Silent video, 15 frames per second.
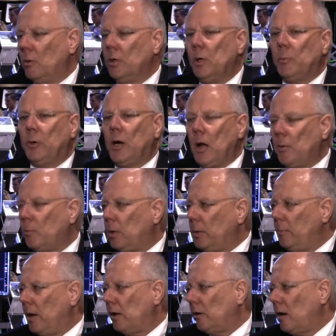Well, you're probably
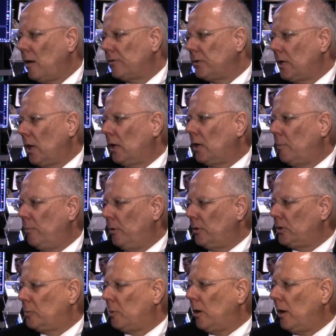better off selling a put
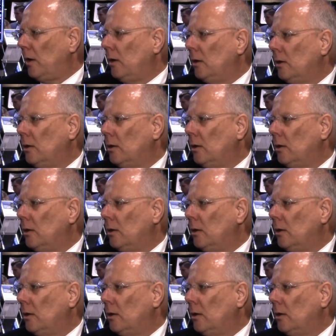spread